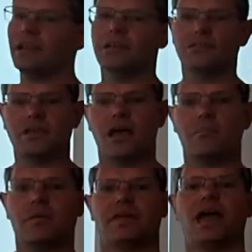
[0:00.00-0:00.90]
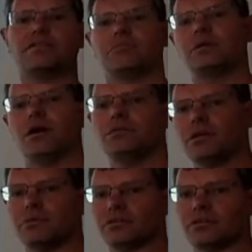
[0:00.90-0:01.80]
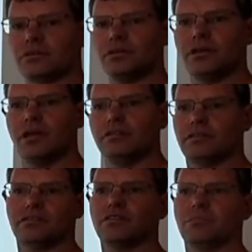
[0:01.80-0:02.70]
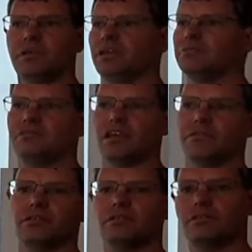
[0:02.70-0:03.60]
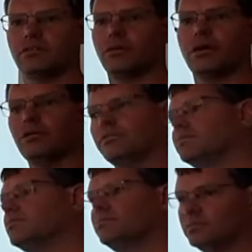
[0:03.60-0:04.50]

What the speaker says: values, but they have to be whole numbers. So it's got to be 7, 12,